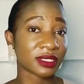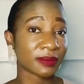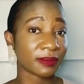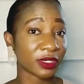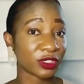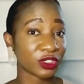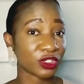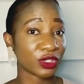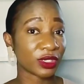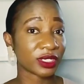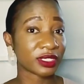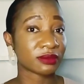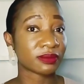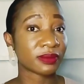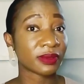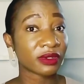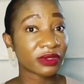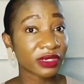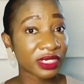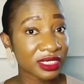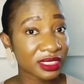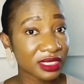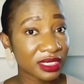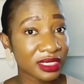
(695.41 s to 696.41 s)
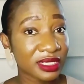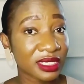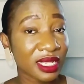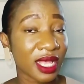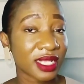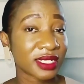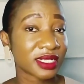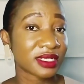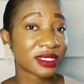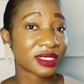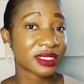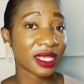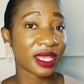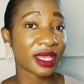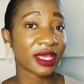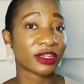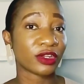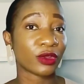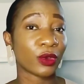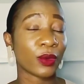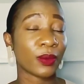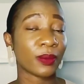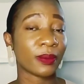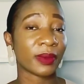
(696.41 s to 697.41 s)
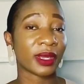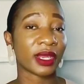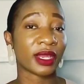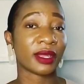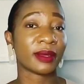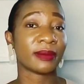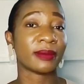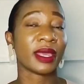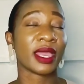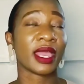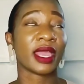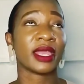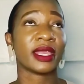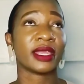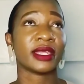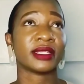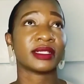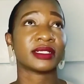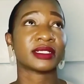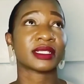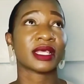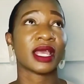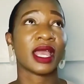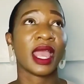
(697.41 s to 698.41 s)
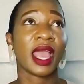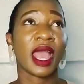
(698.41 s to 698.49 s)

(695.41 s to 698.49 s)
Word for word: about your experiences as a stay-at-home mom and